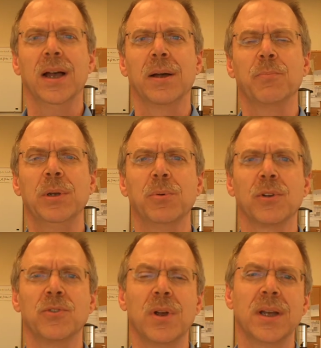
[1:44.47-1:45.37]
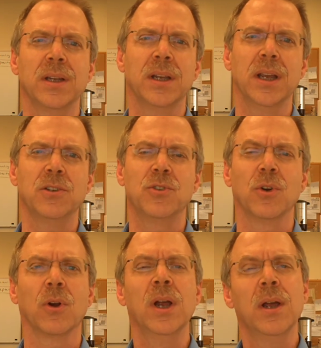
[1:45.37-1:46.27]
Uh, people are trying to get
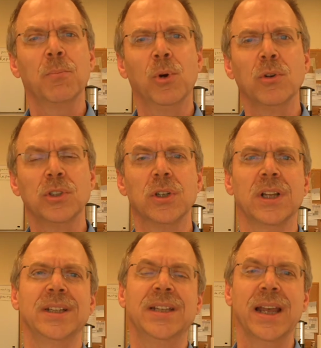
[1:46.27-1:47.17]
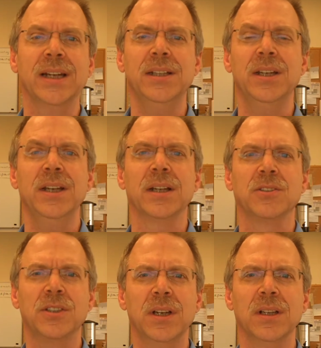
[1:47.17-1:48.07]
your personal identity
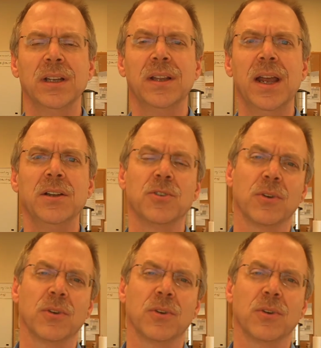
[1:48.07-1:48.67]
and stealing that,